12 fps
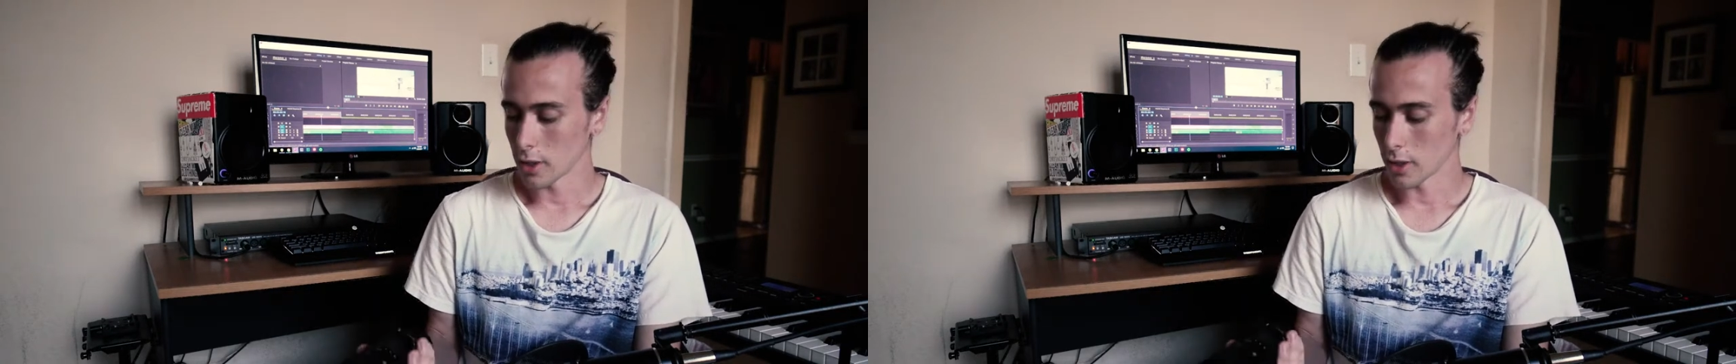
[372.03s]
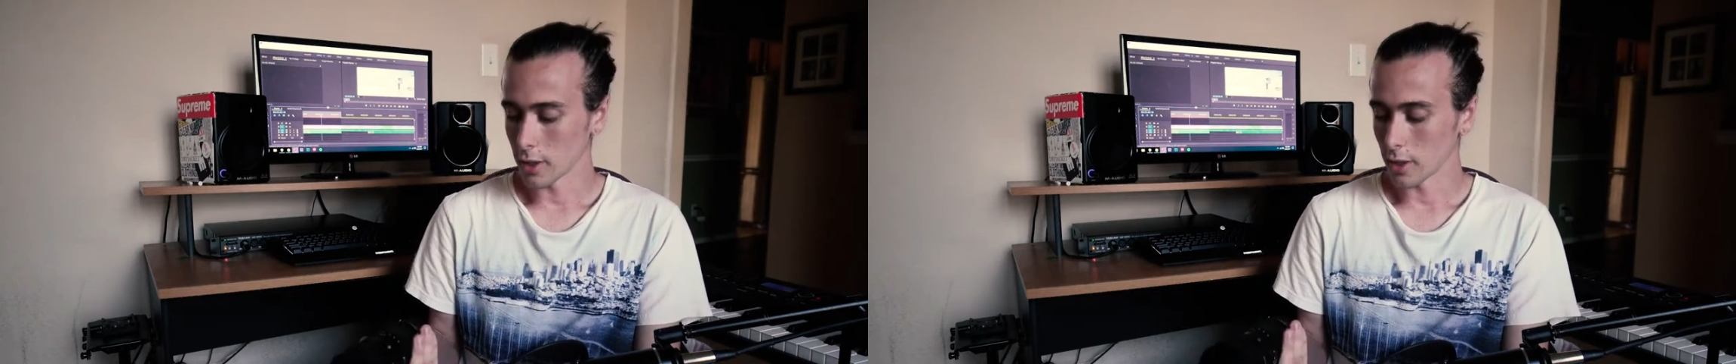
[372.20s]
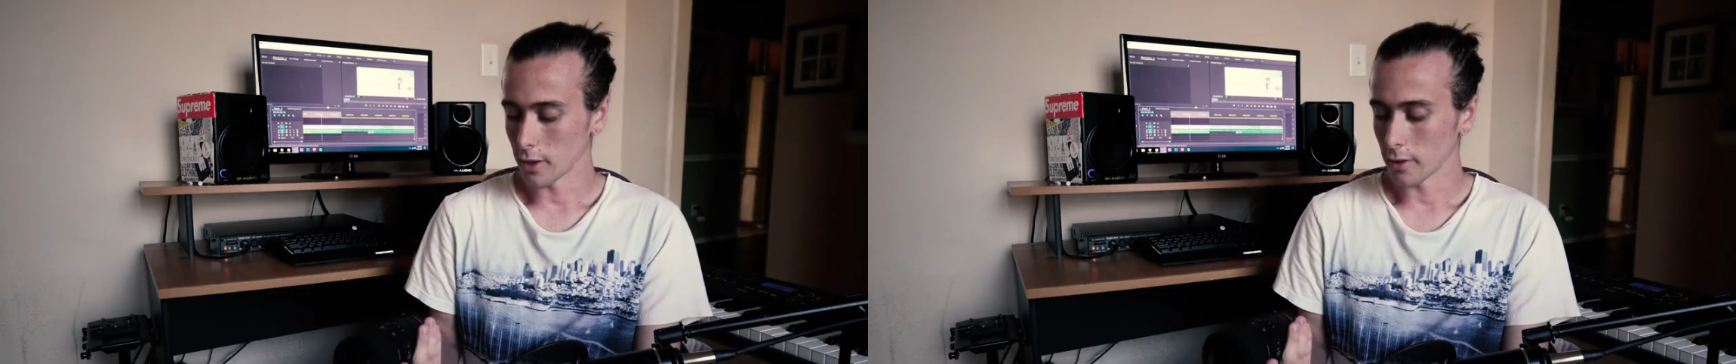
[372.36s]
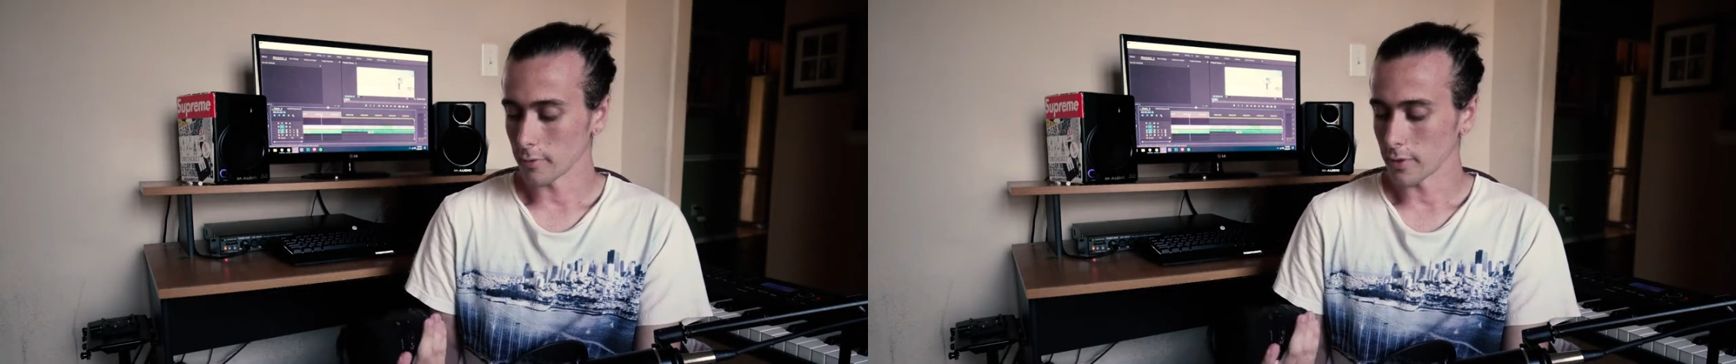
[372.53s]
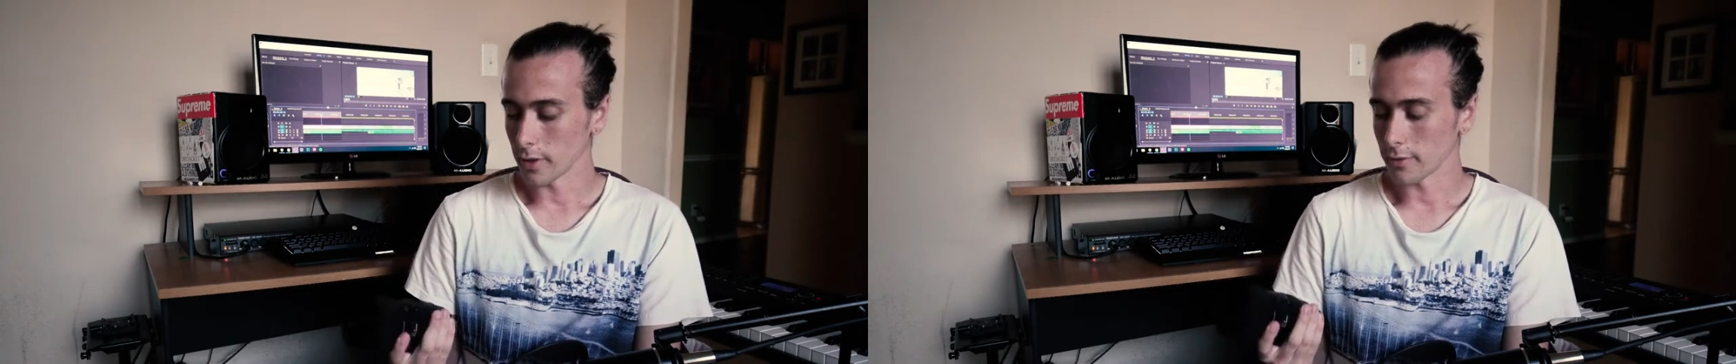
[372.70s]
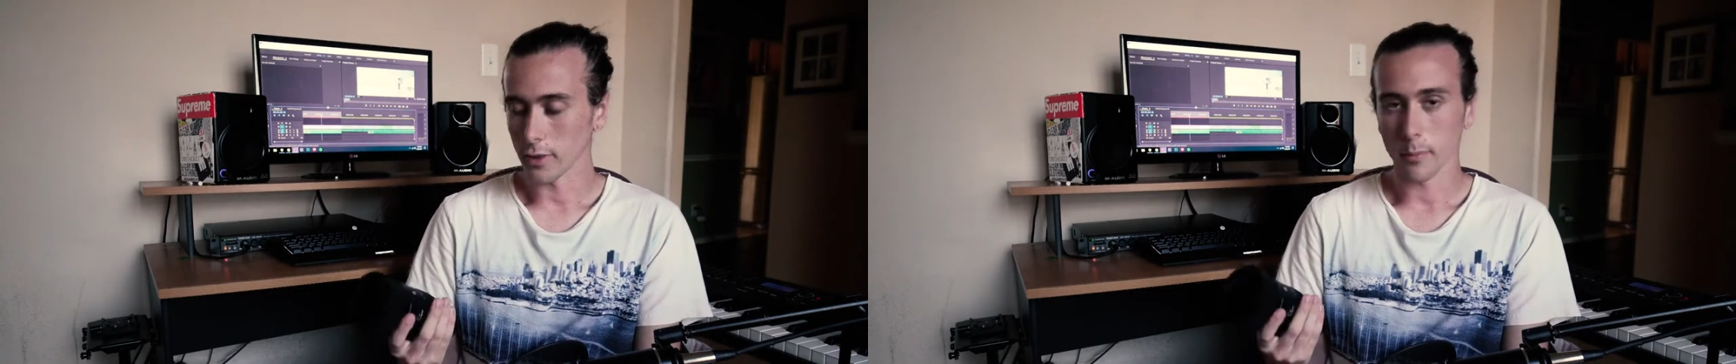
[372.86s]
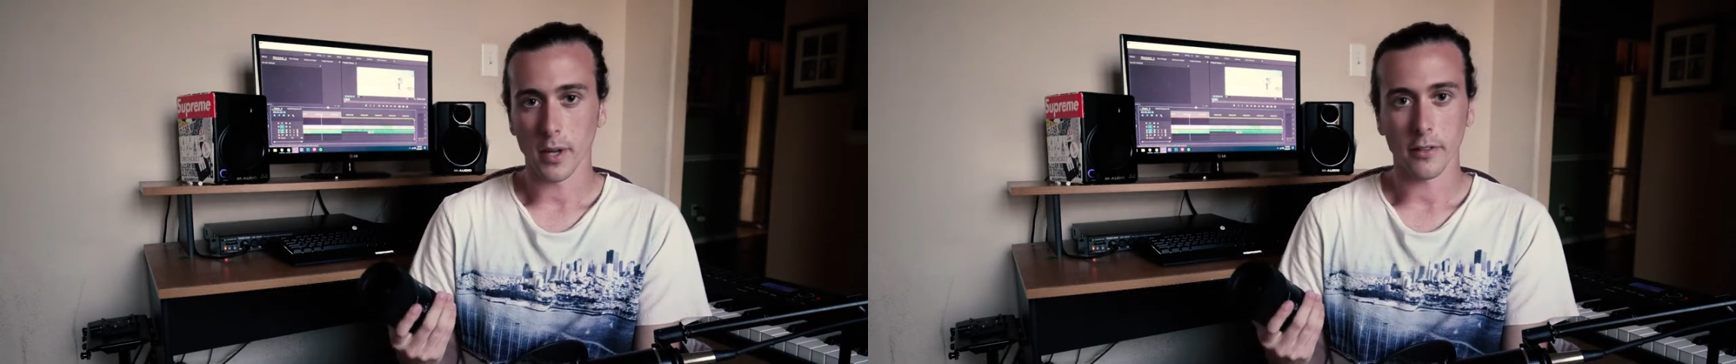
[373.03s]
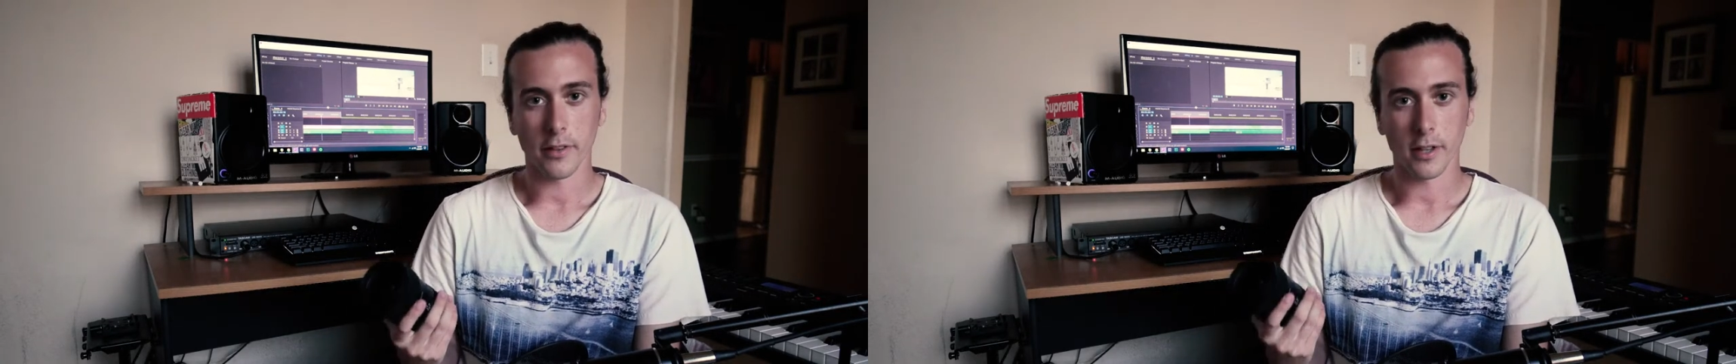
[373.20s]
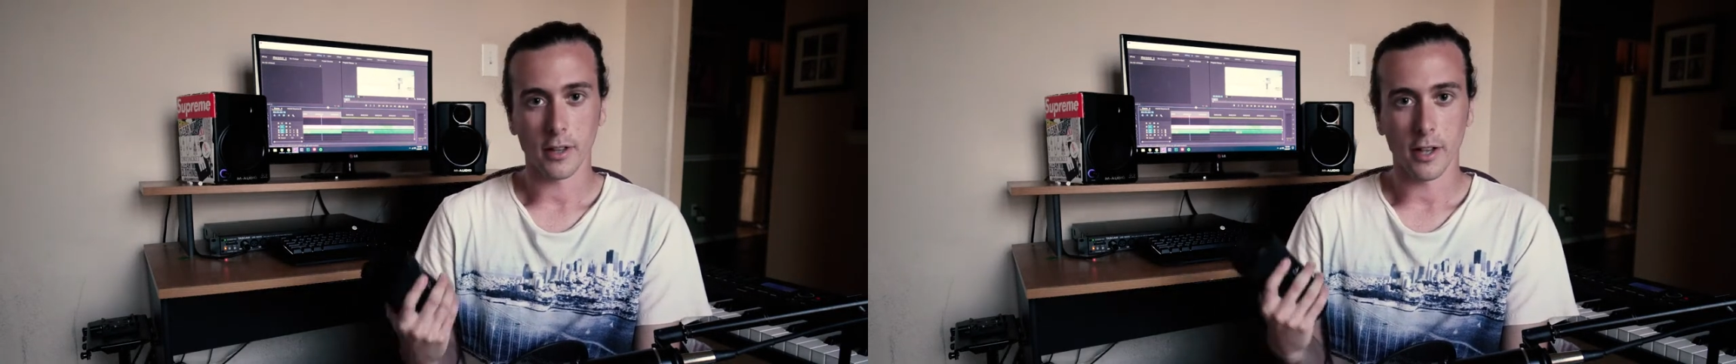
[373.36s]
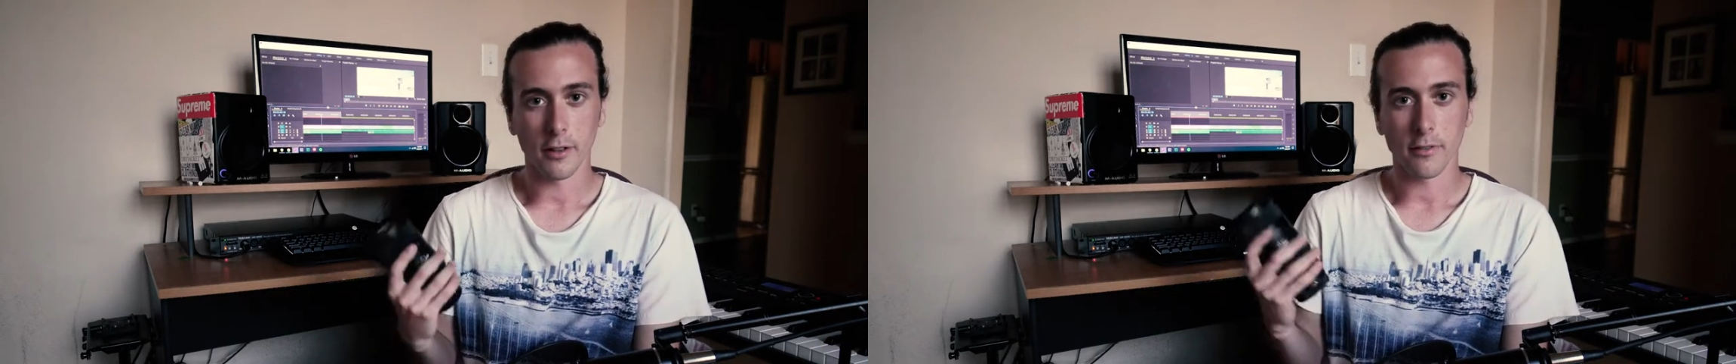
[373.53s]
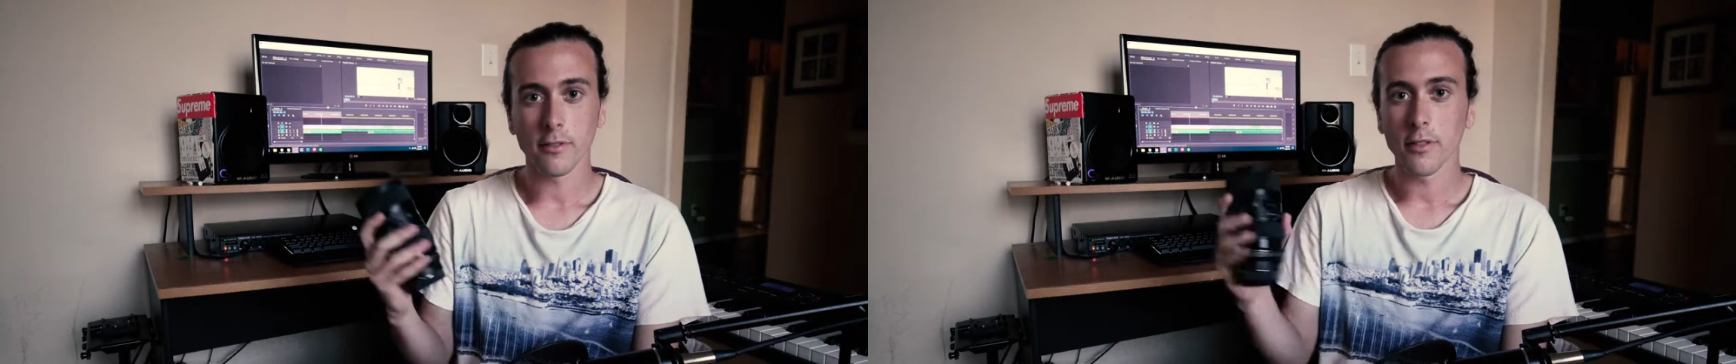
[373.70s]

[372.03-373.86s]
um, if you're about that life.